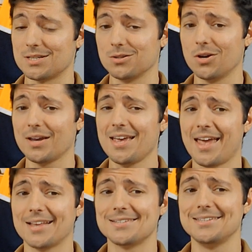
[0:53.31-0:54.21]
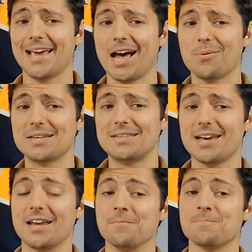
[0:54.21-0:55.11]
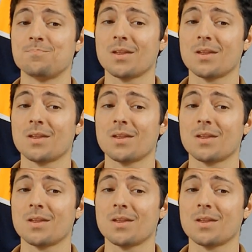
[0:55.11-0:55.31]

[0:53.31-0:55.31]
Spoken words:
So let's look and see how he did.